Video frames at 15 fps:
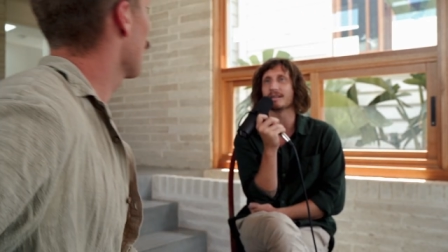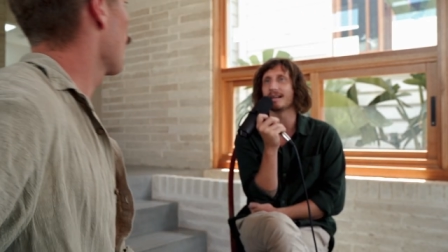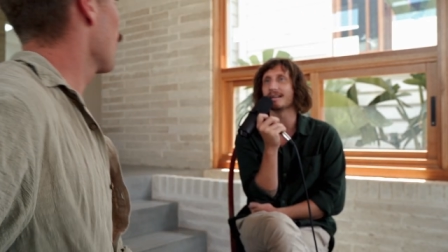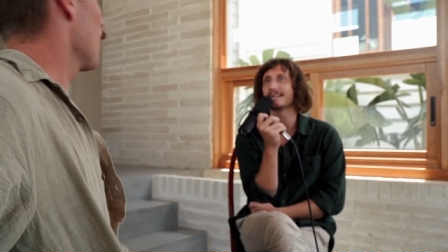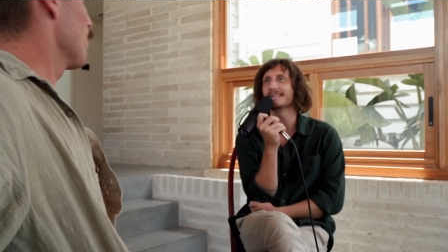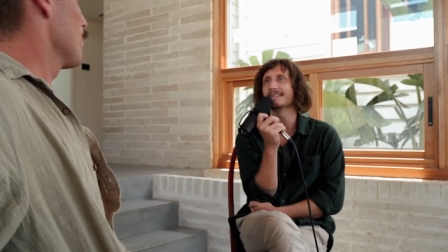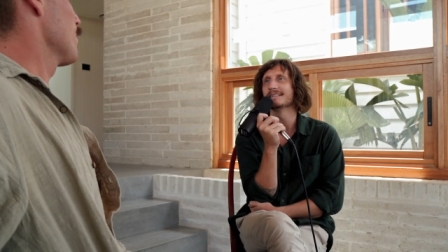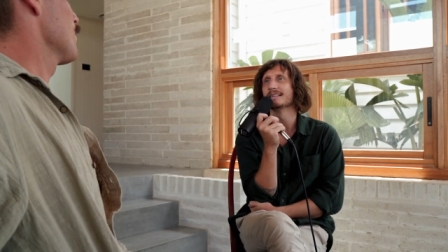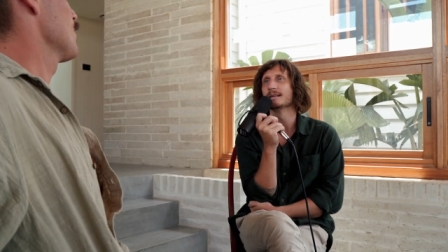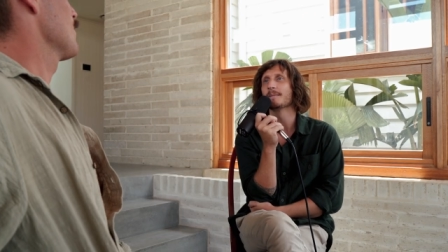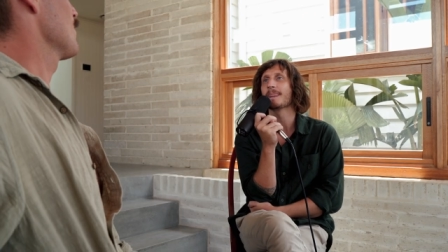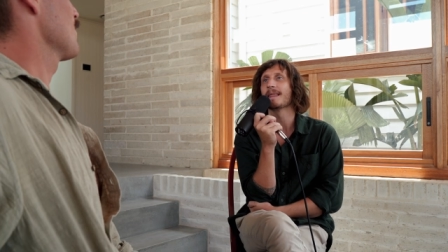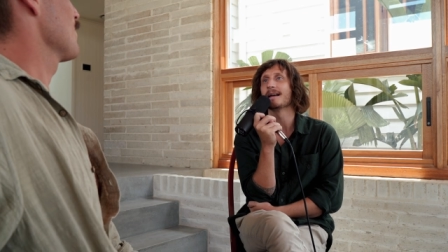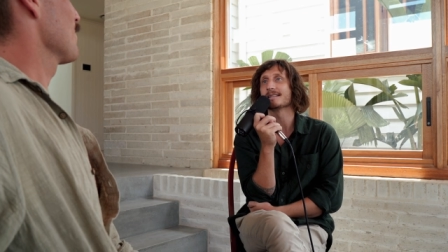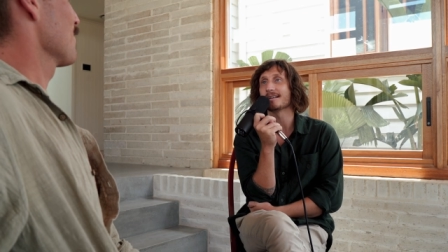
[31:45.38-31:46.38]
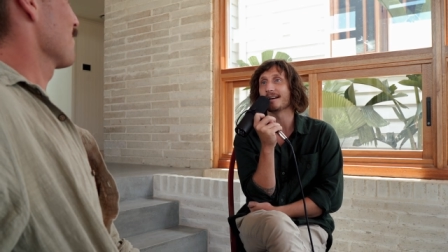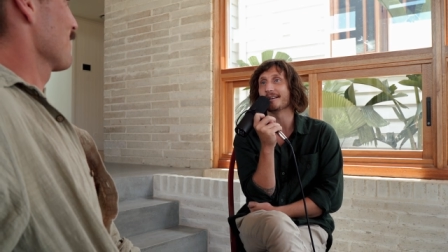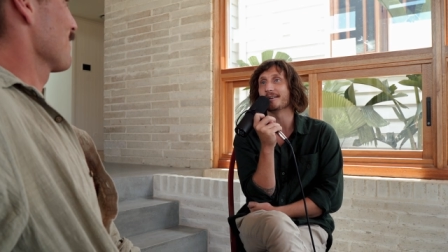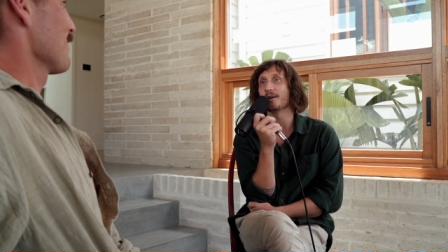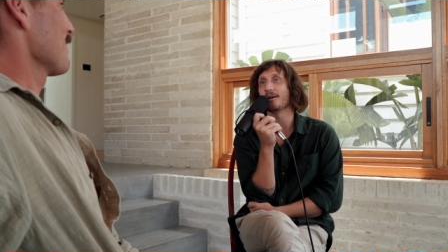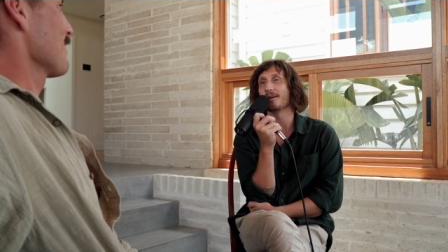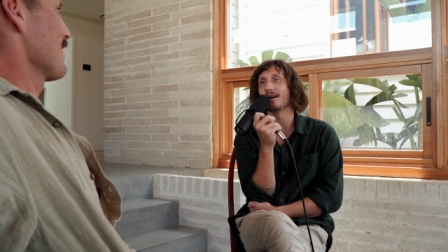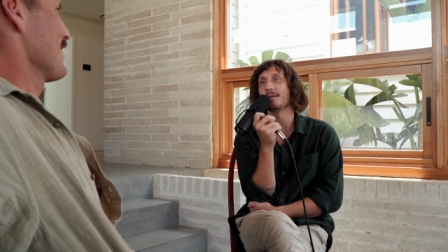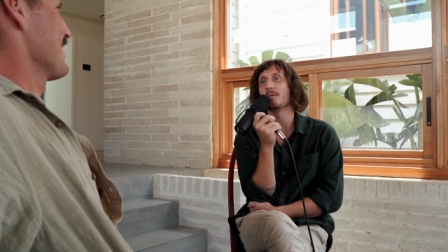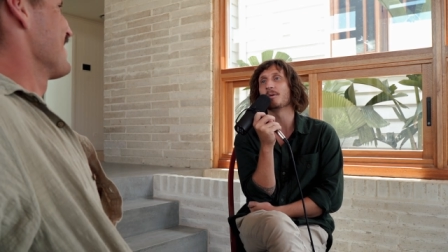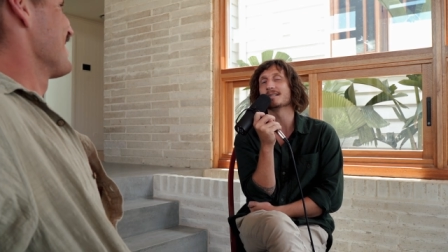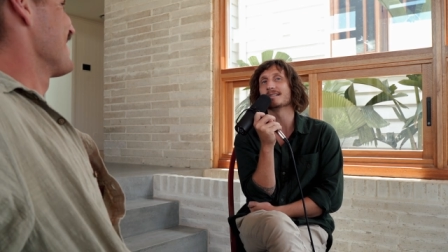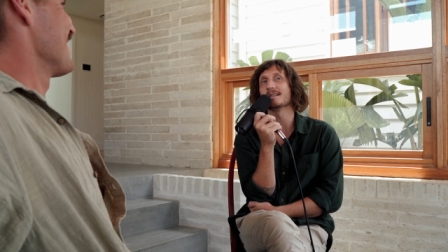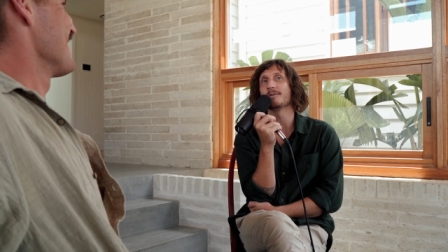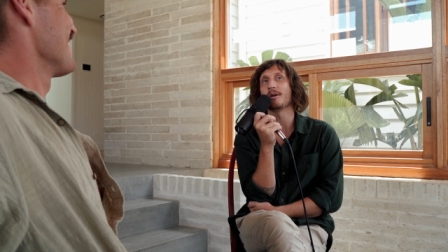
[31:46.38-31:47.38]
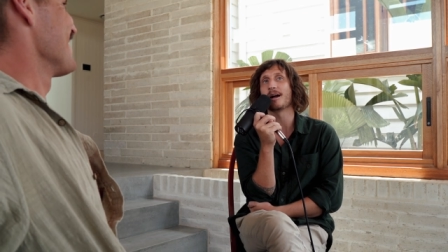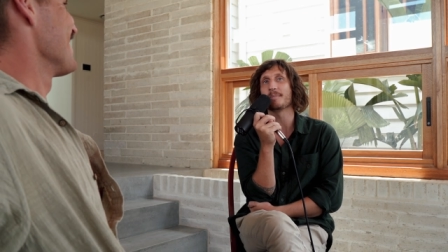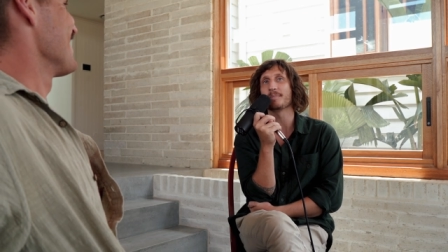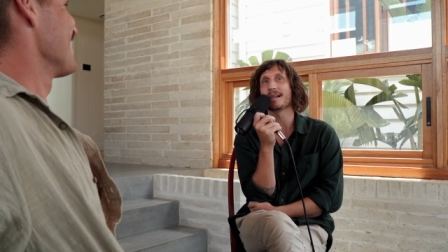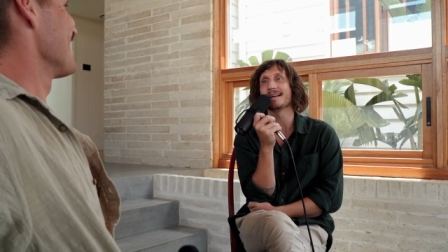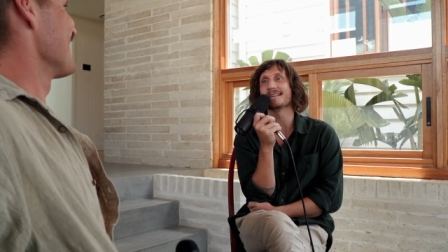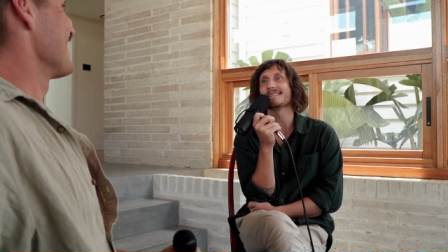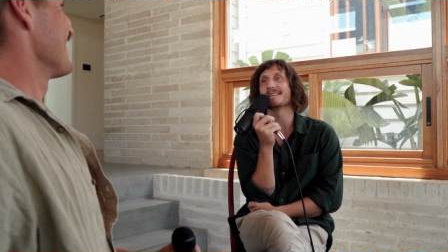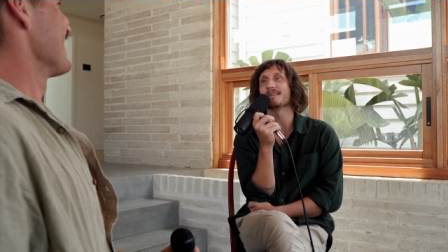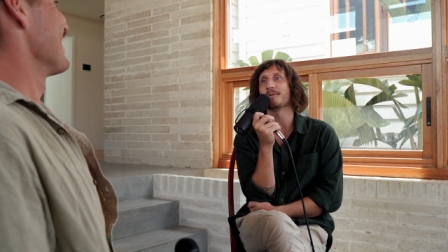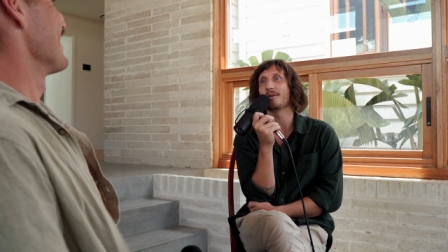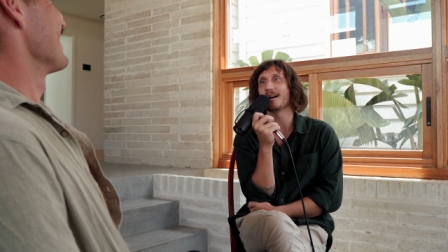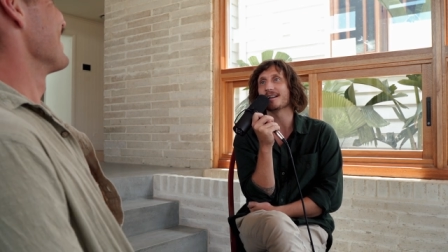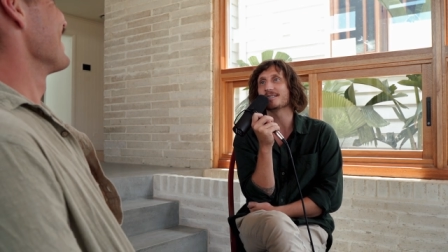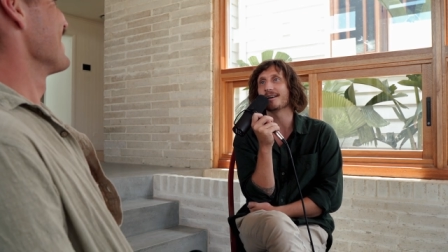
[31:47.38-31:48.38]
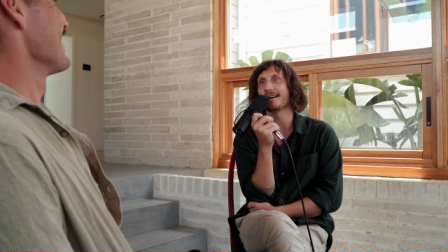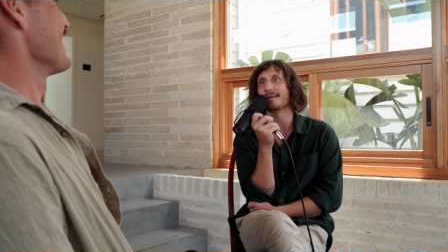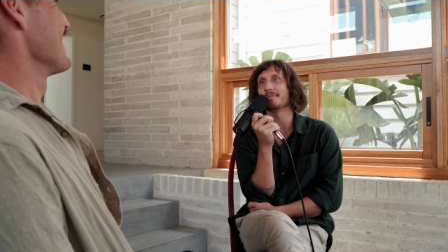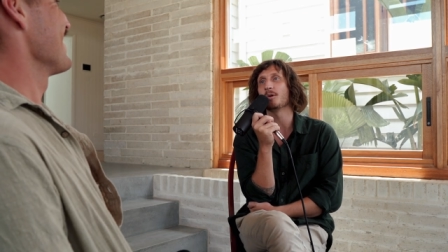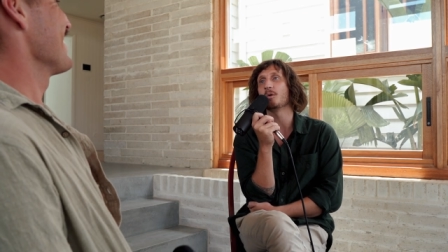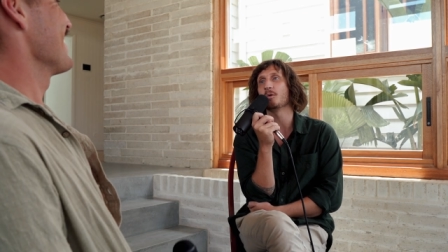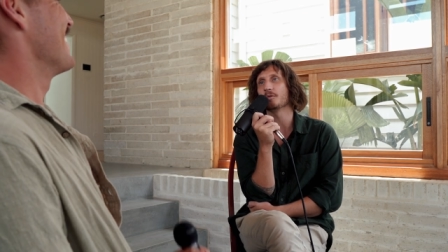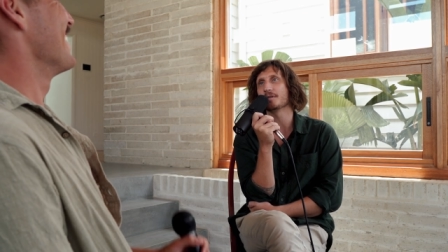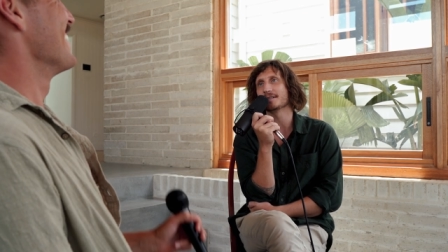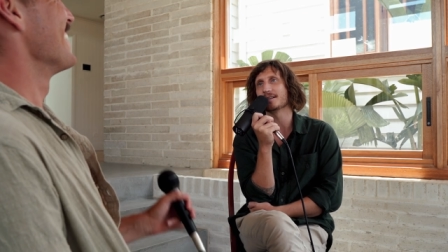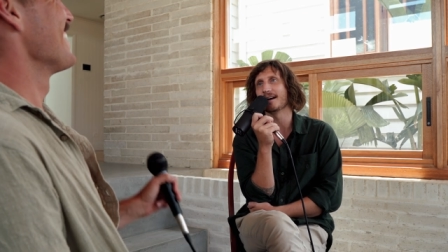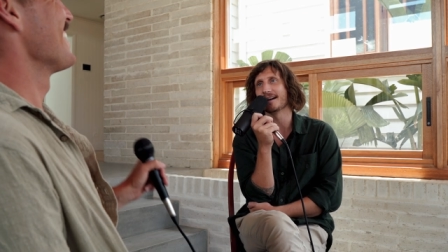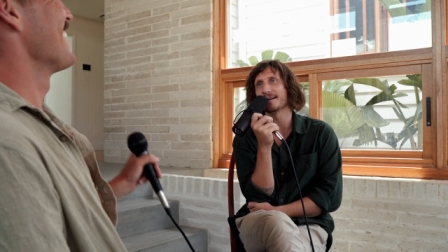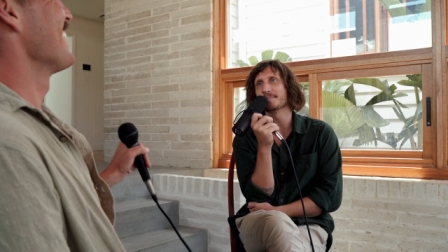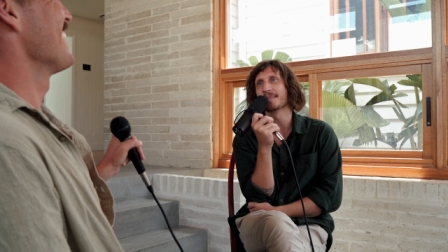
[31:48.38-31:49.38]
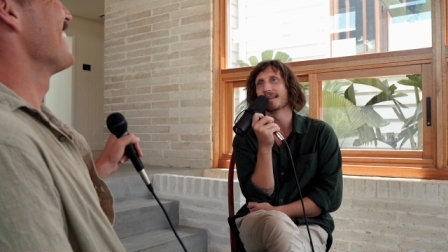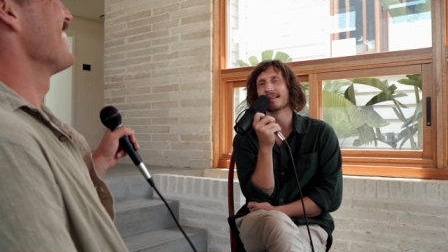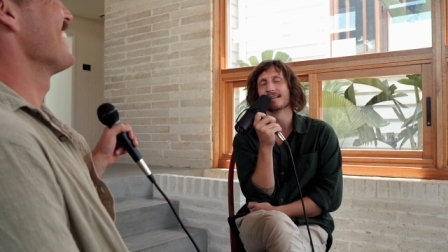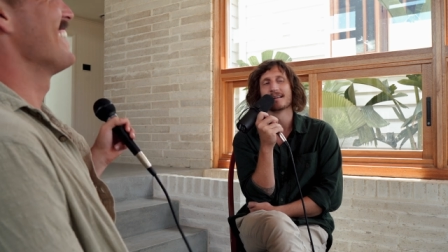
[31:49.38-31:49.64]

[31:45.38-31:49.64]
lucky." I said, "I know. I'm always in the right place at the right time all the time,"